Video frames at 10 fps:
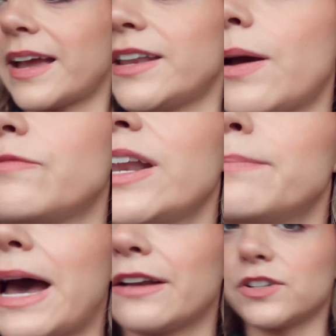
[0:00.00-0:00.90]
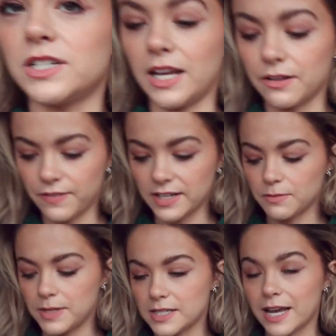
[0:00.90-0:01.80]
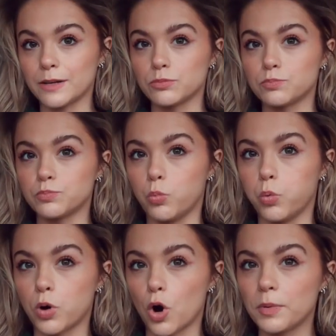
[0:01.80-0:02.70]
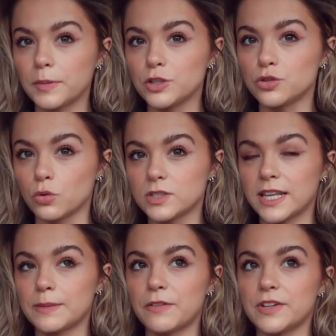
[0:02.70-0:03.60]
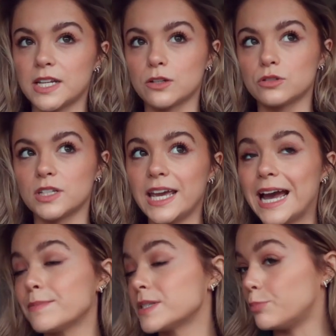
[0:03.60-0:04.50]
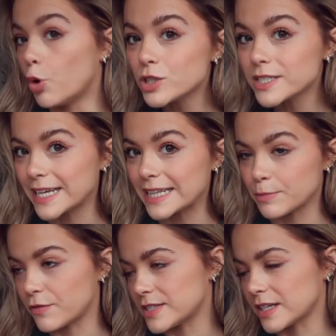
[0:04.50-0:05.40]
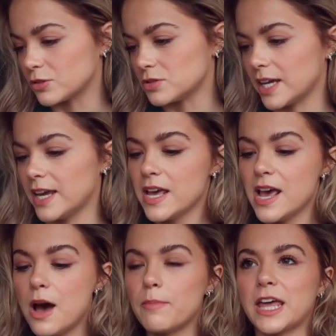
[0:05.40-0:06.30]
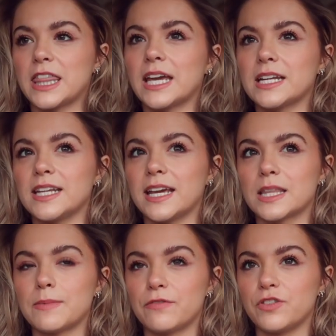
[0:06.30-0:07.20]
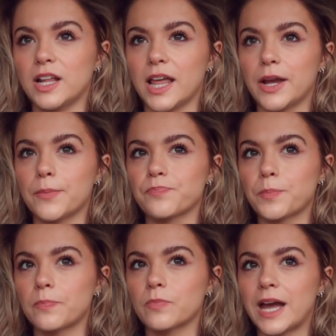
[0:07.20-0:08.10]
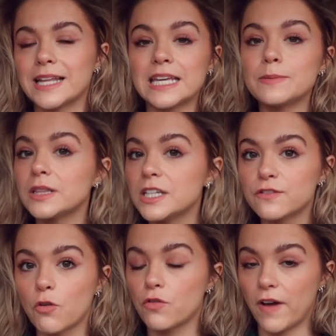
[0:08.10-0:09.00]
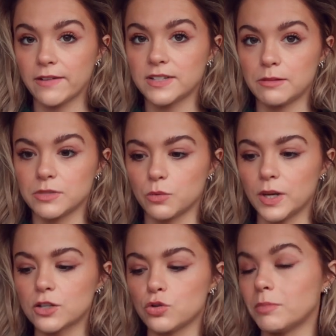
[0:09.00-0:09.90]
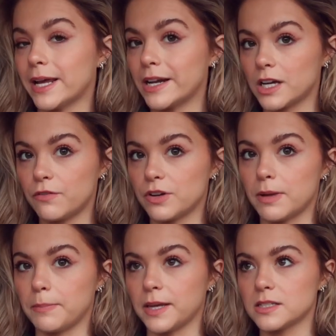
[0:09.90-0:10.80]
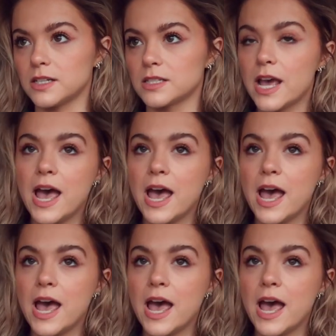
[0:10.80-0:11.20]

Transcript: Now I'm very bad for taking vitamins and I probably don't take them every single day. I'm supposed to take them every single day, but I think I take them every I take them at least 4 or 5 times a week, so I'm kind of covering my bases.